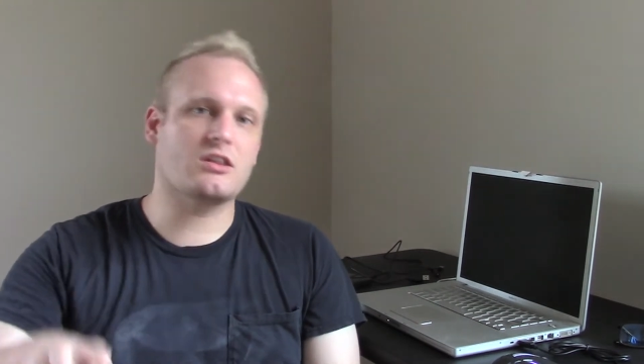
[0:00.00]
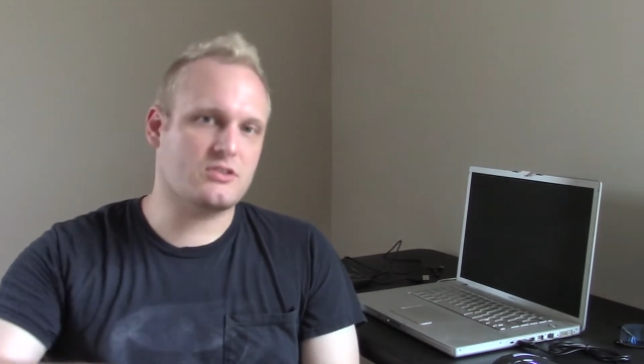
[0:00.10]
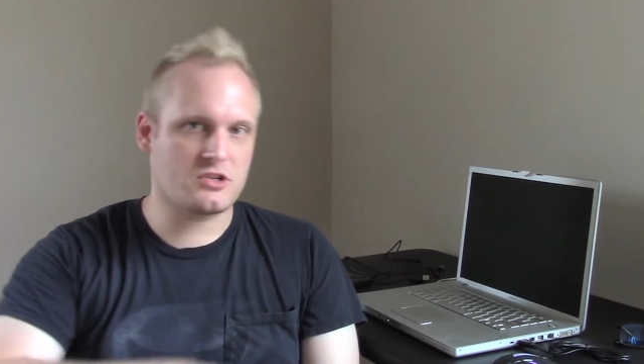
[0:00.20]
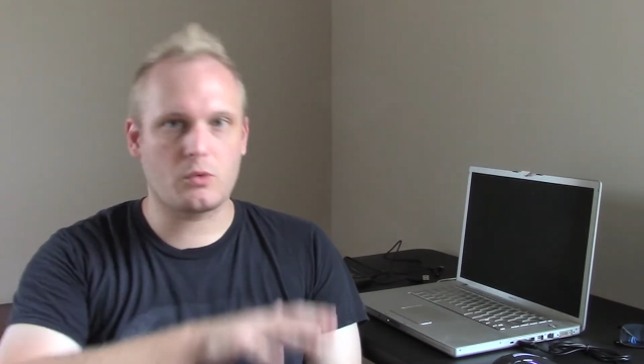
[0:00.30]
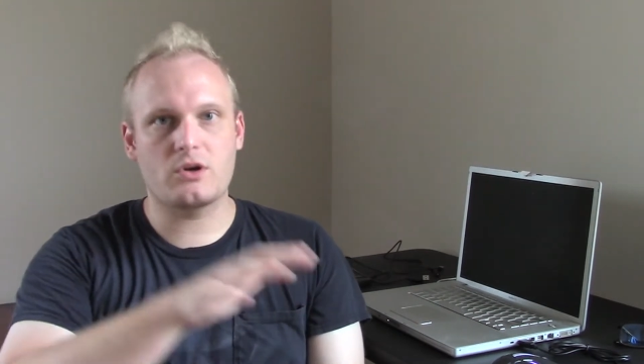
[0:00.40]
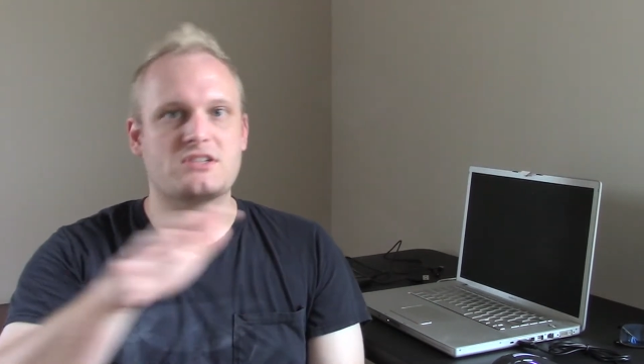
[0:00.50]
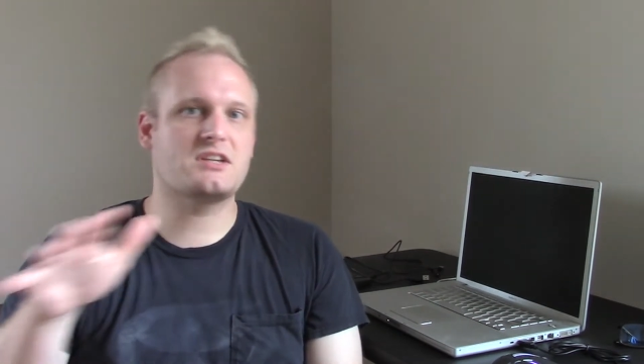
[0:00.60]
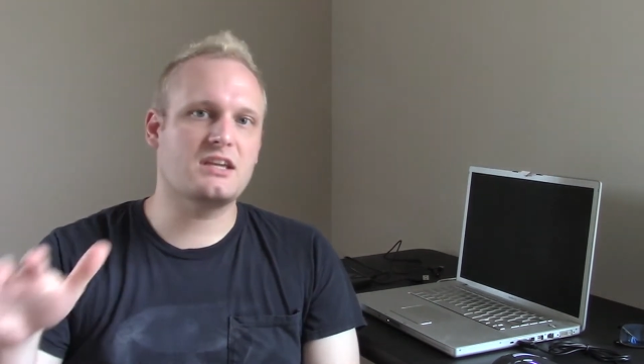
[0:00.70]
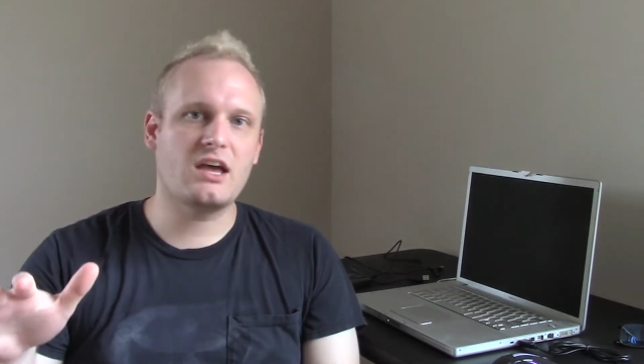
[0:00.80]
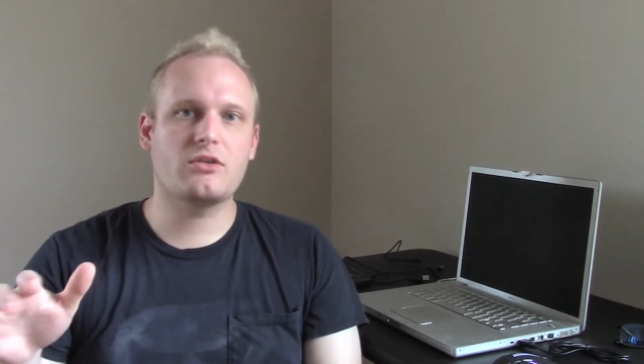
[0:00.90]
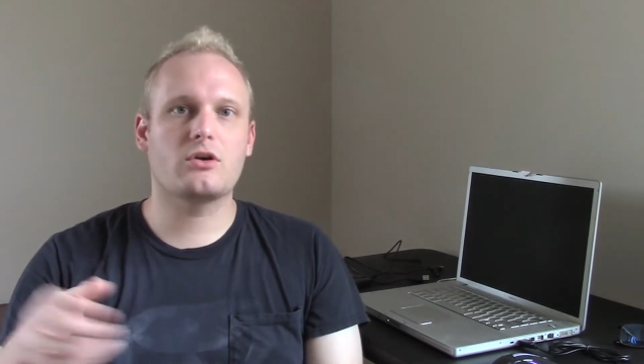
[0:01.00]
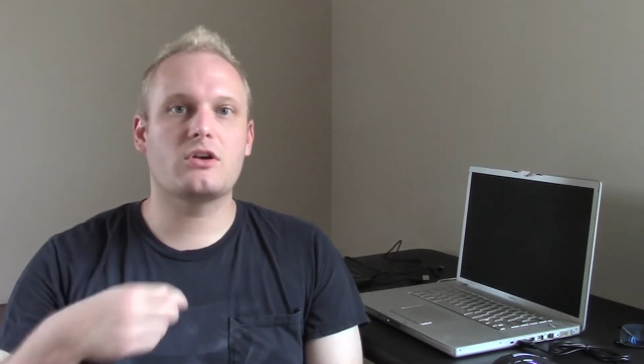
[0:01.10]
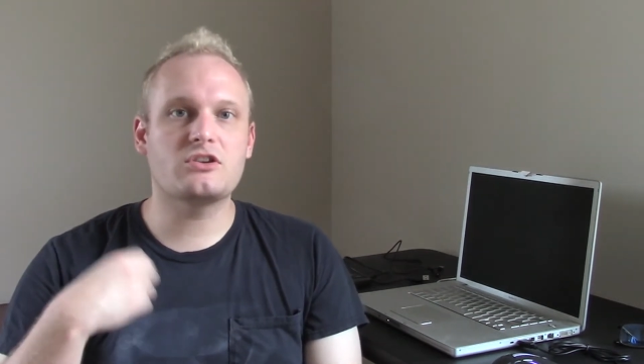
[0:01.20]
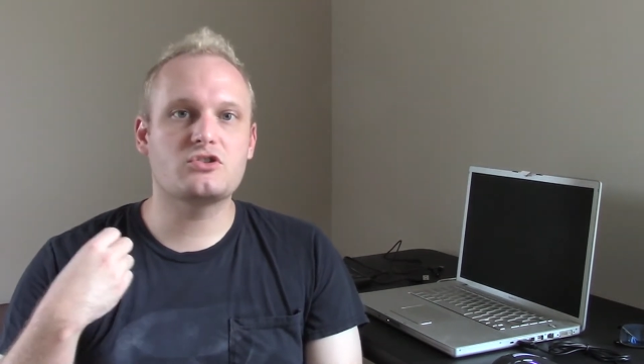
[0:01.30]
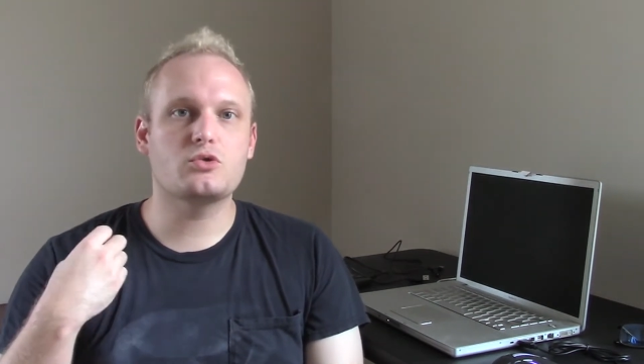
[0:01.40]
the stories together
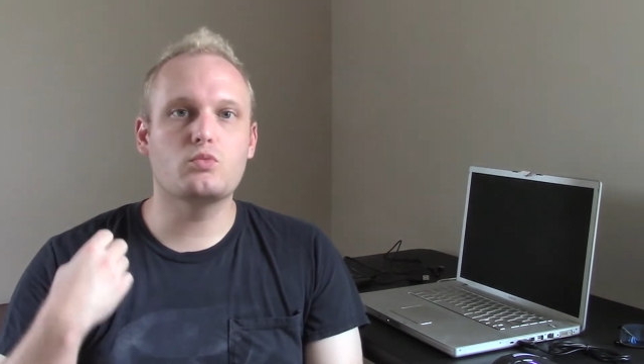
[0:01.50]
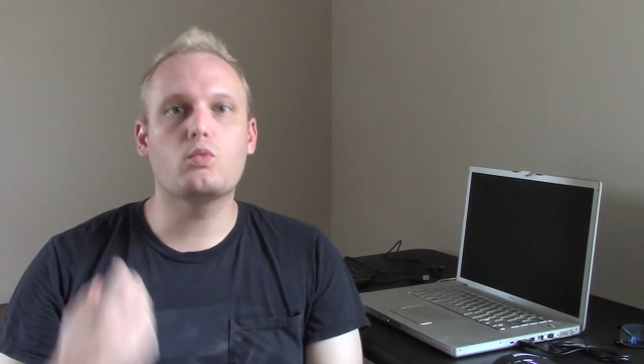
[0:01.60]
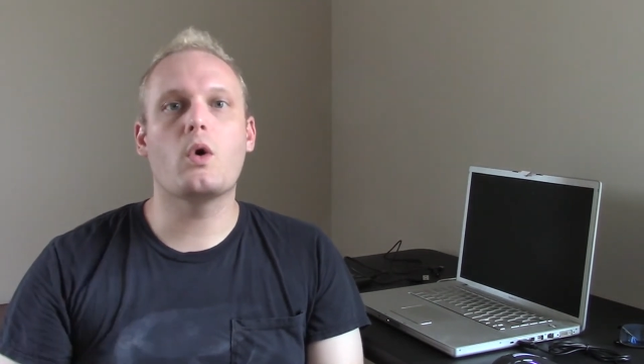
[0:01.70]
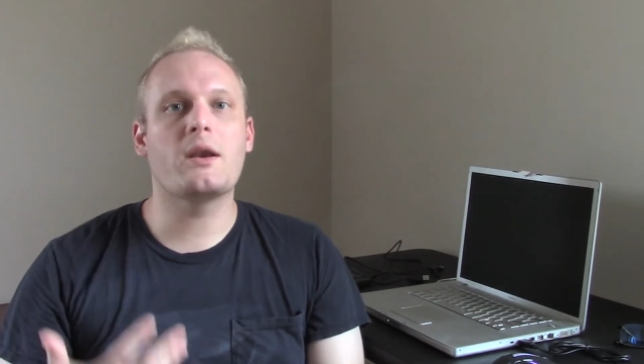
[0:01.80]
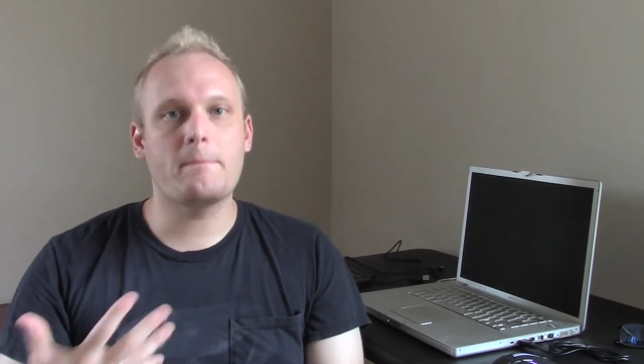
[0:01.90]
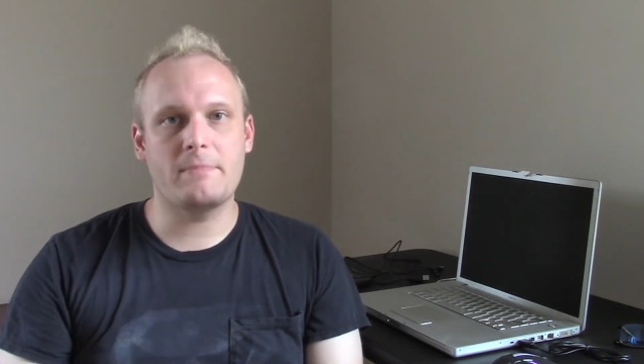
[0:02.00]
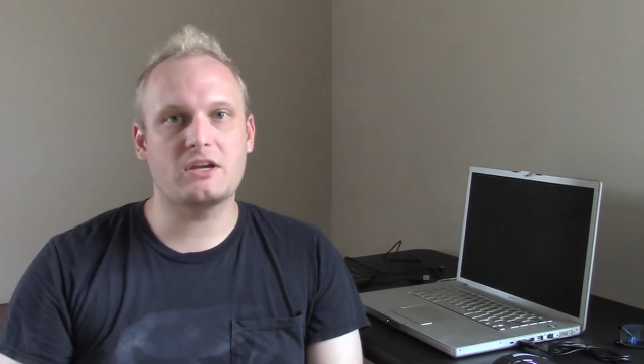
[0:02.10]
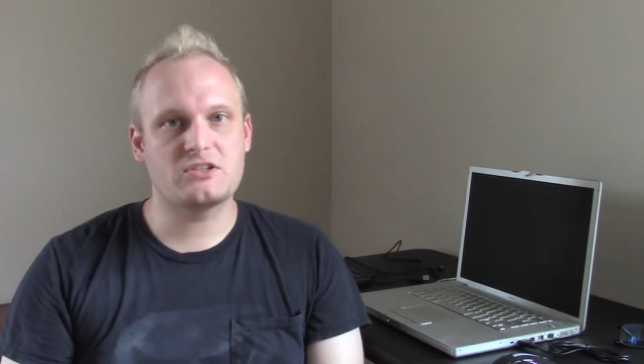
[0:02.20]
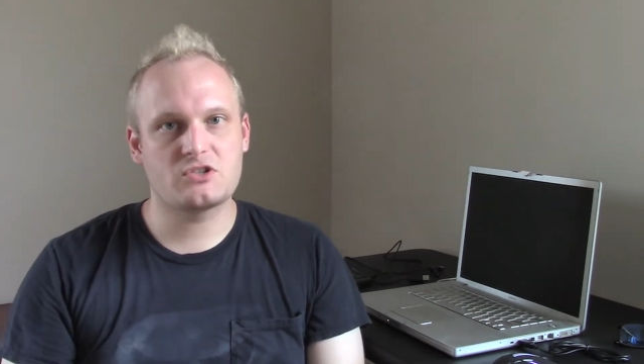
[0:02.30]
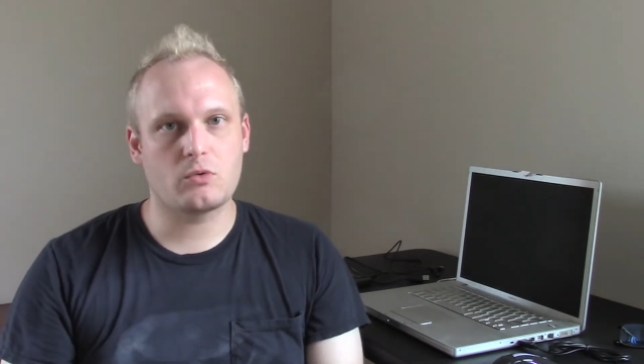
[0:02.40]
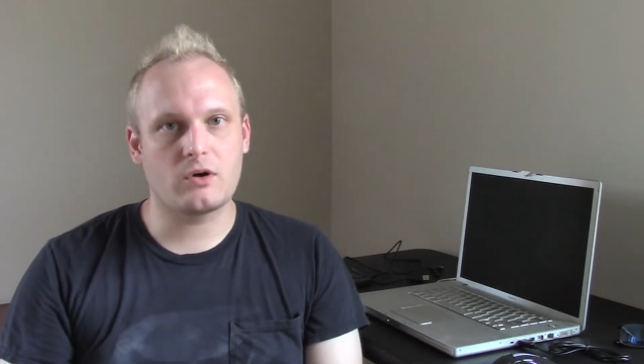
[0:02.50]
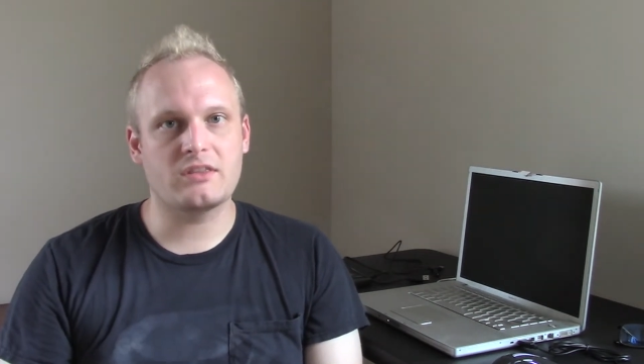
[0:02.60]
into one big story.